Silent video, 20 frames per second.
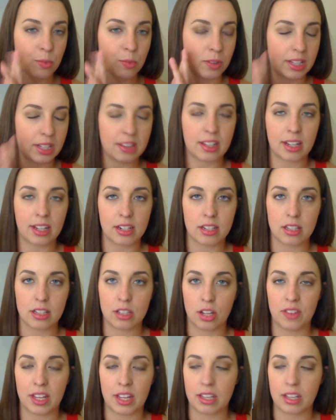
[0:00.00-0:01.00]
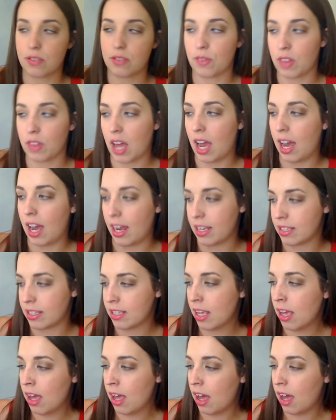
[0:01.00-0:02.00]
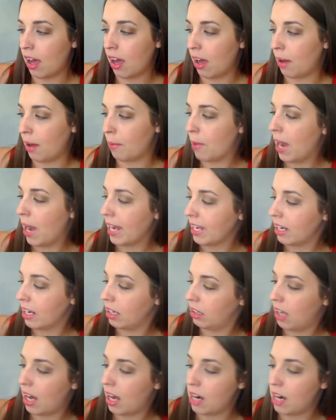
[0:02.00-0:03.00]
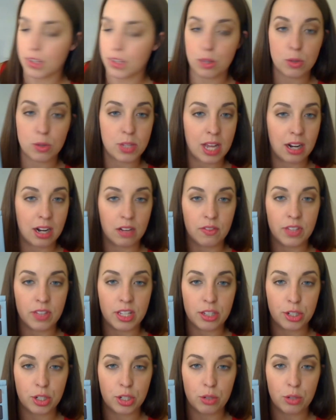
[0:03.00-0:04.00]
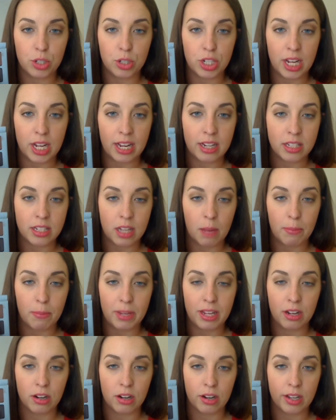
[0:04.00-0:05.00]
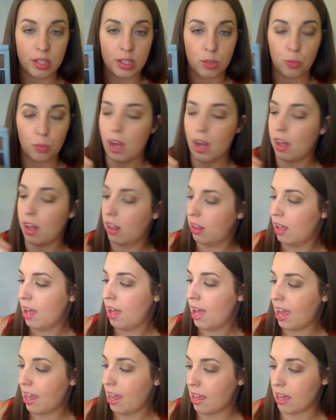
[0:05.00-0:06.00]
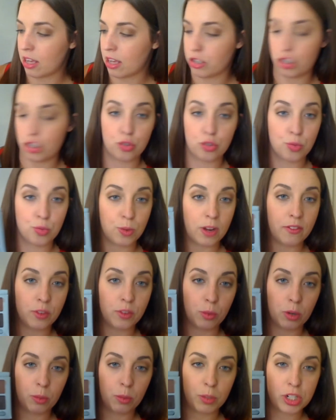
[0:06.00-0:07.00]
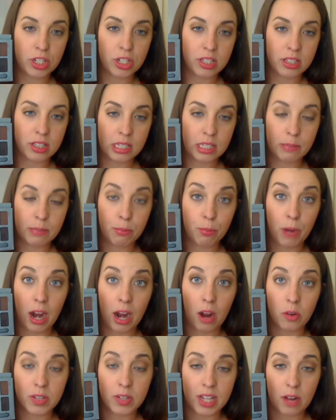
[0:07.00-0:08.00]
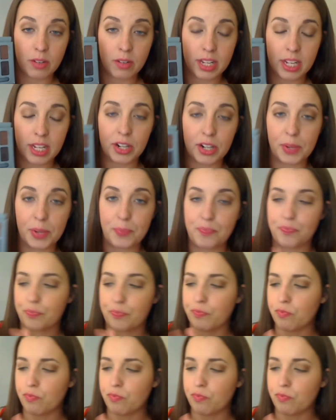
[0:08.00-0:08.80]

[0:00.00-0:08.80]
really think it does good things for the eyes. I get a lot of use out of these 2 shades up here as well, and Driftwood, which is this brown down here.